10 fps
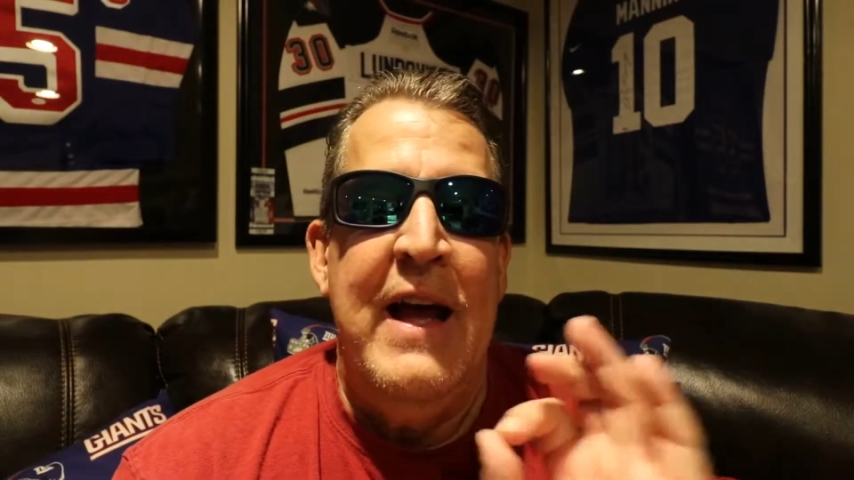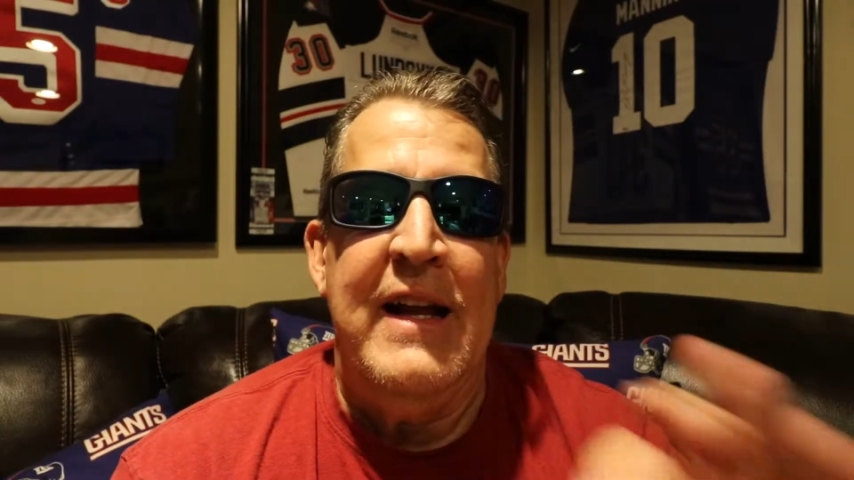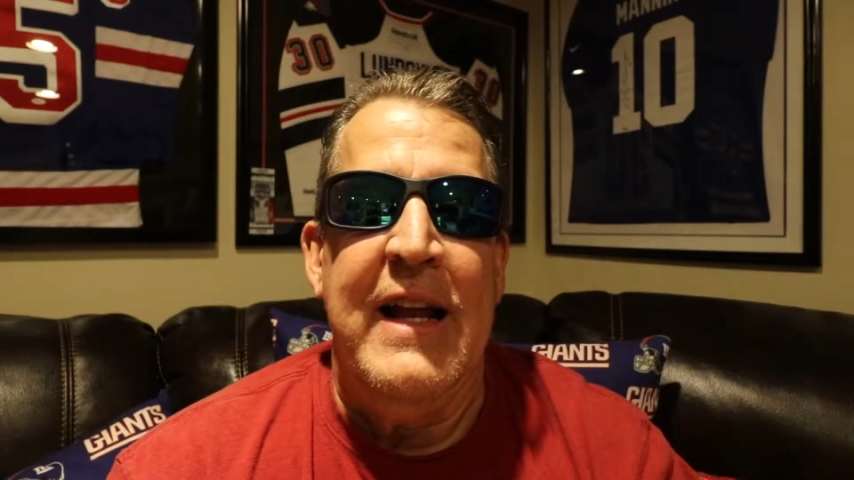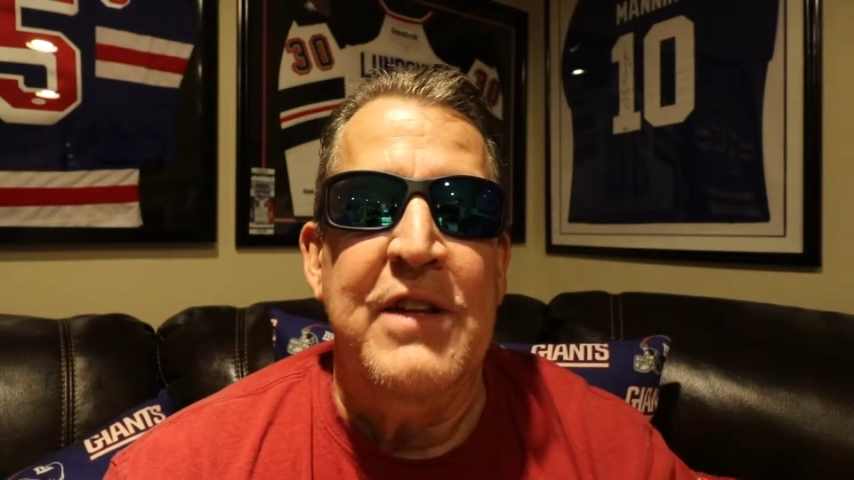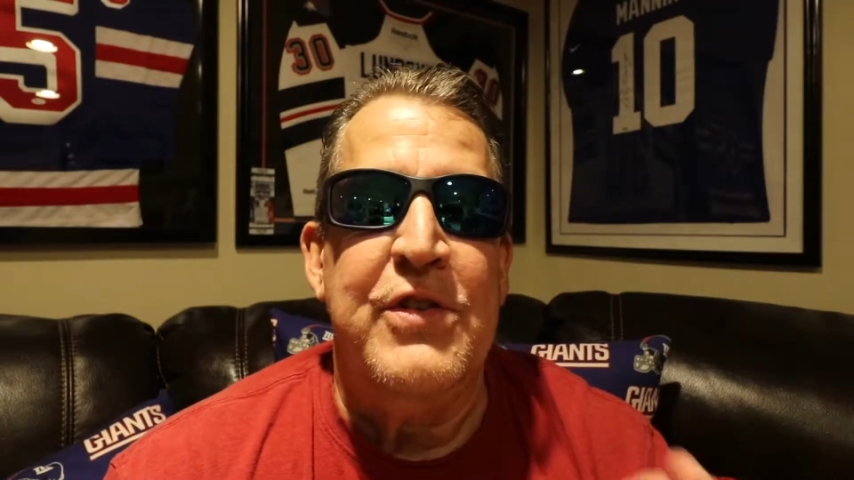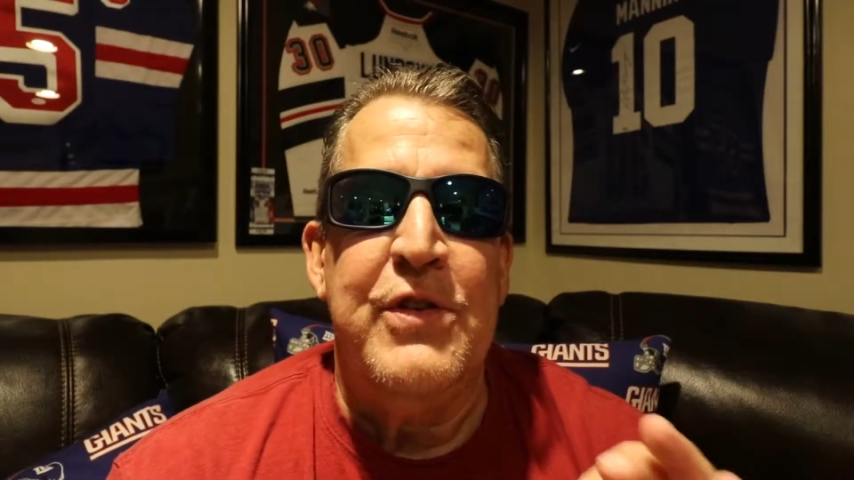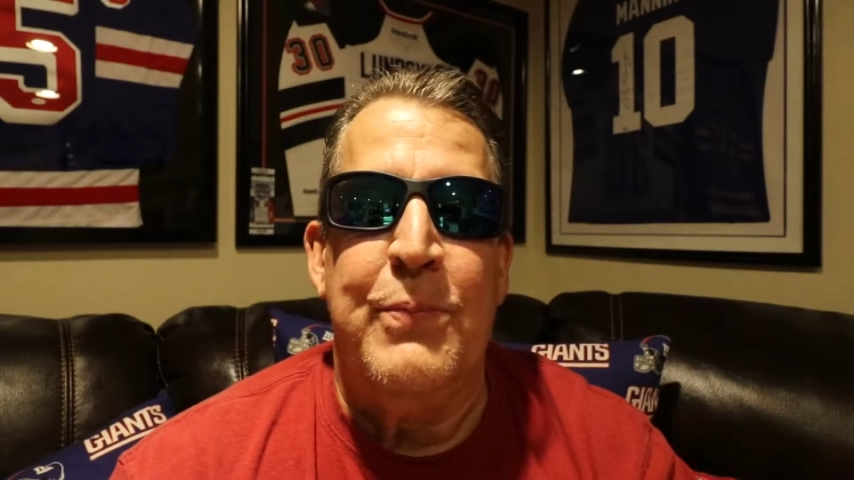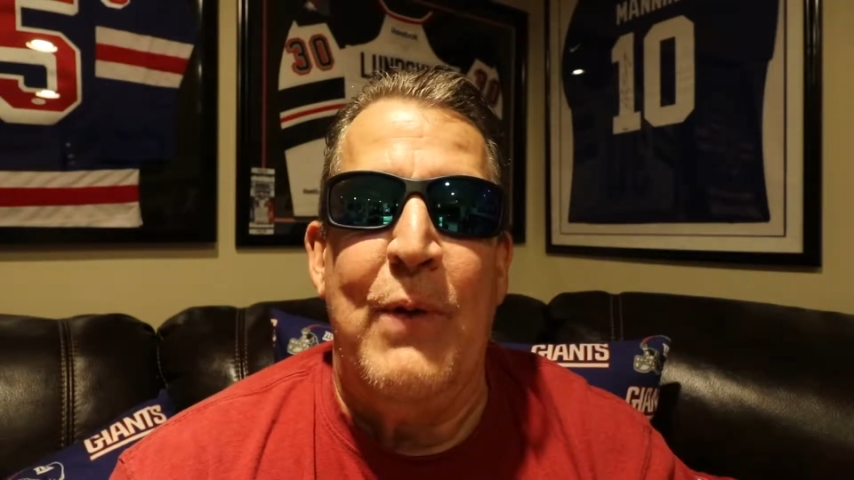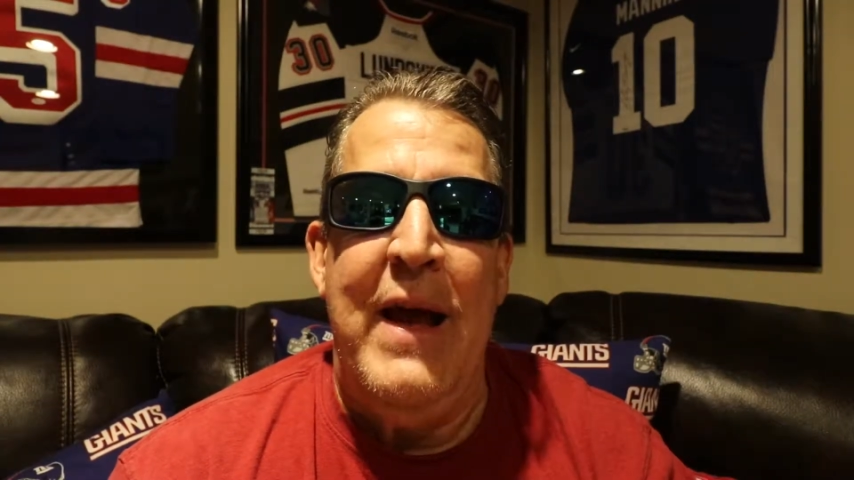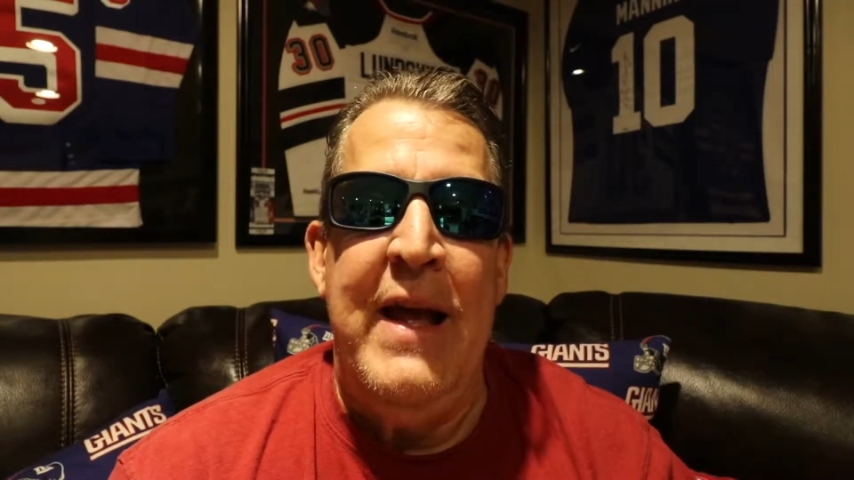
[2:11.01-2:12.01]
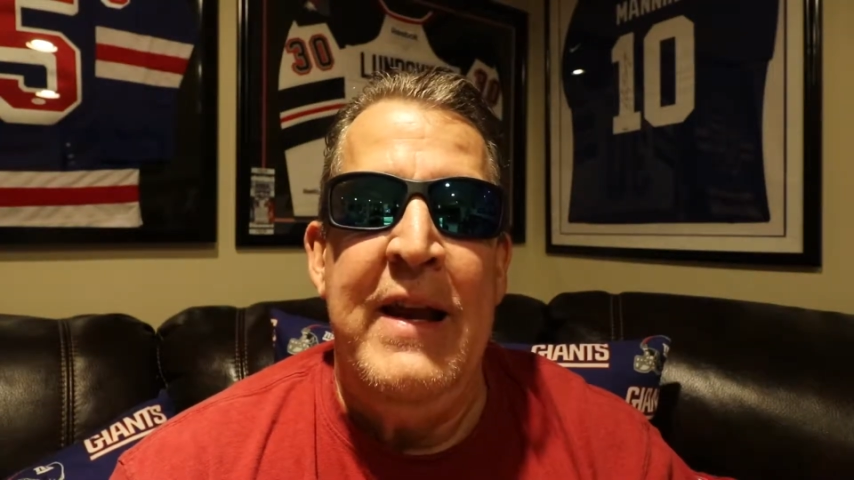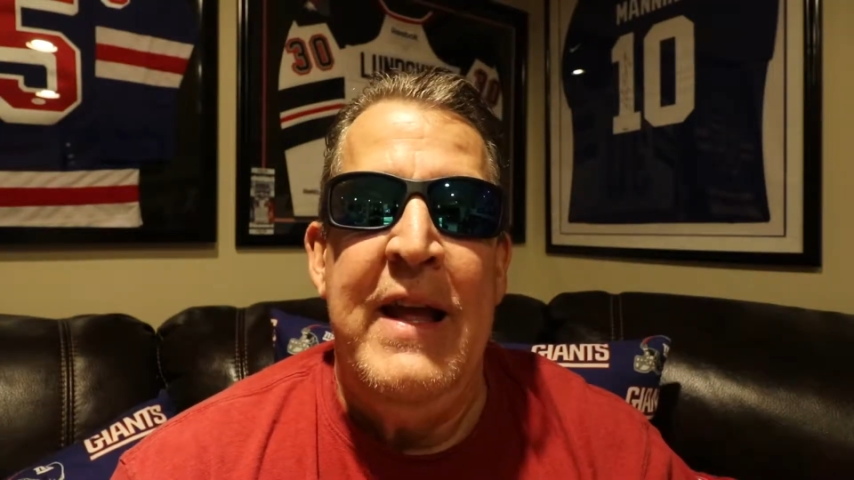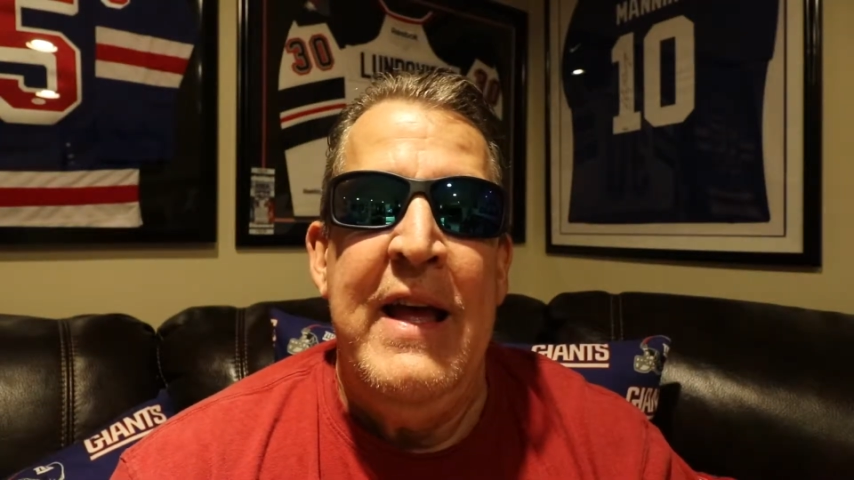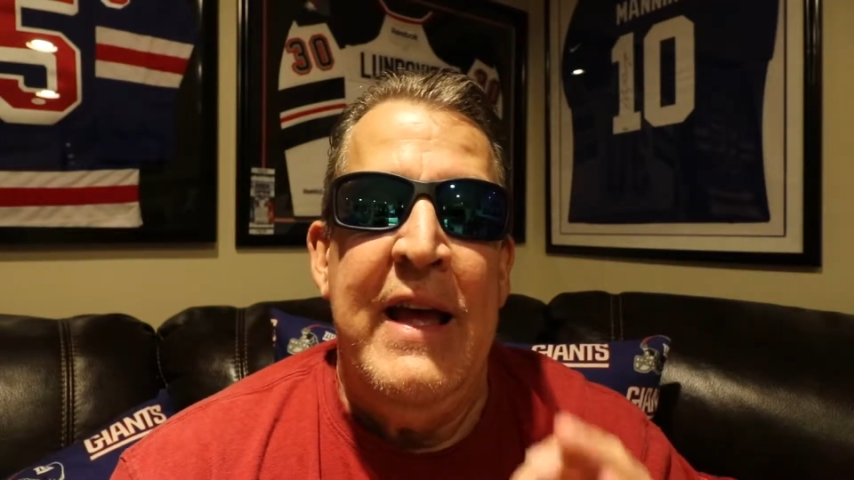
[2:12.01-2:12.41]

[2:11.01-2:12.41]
against the spread